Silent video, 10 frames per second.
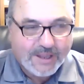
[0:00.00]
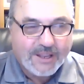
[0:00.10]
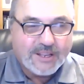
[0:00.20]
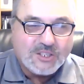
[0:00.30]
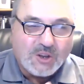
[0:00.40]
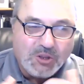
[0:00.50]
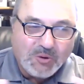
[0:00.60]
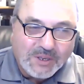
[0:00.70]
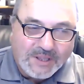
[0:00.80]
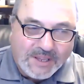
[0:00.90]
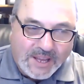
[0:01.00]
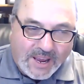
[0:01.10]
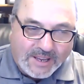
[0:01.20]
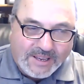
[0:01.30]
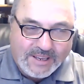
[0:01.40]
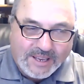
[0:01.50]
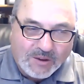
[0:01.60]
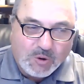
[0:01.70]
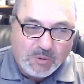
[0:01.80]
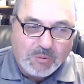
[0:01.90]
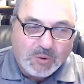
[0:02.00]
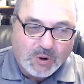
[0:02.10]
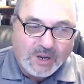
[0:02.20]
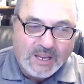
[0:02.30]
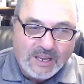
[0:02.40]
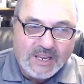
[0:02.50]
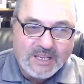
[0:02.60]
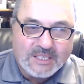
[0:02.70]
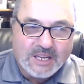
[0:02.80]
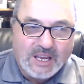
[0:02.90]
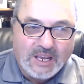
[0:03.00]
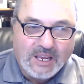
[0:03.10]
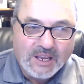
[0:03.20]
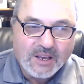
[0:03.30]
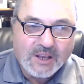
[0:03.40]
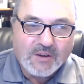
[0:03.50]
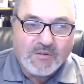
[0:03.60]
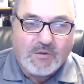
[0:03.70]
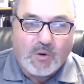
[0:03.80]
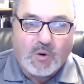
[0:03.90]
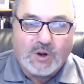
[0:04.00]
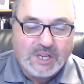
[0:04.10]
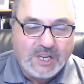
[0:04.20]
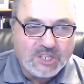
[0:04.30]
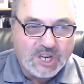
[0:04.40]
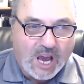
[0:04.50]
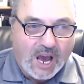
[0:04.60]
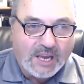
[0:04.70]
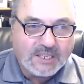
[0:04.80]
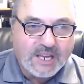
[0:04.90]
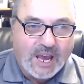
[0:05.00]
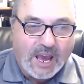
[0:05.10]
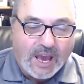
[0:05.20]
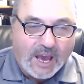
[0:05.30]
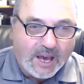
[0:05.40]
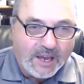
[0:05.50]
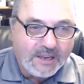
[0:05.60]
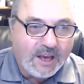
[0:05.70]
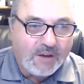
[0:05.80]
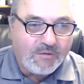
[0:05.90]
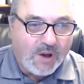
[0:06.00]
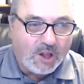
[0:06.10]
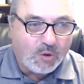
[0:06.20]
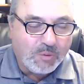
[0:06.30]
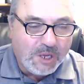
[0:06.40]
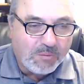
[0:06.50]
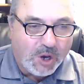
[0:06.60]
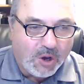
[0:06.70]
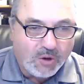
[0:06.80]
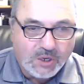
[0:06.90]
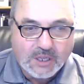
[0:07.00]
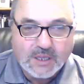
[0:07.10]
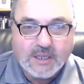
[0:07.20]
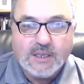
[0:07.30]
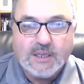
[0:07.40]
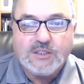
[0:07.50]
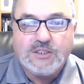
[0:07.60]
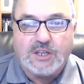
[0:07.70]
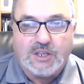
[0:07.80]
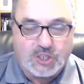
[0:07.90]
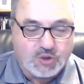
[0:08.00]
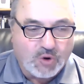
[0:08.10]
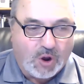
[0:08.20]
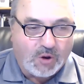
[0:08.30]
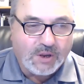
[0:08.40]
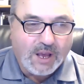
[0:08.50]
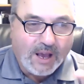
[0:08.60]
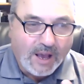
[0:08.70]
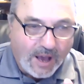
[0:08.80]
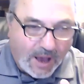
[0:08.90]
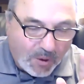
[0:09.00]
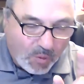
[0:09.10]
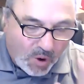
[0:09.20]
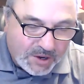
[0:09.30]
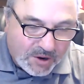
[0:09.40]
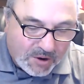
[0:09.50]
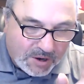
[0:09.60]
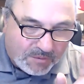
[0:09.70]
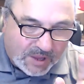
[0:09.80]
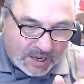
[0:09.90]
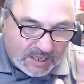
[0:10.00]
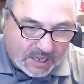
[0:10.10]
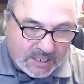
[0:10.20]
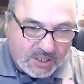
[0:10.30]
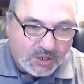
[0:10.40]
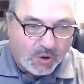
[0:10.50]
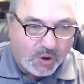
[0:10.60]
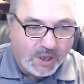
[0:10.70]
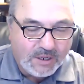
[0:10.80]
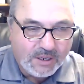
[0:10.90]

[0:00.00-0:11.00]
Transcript: So you would think it would be pretty easy for DJI to add a follow me mode to this drone. I wonder if they didn't do it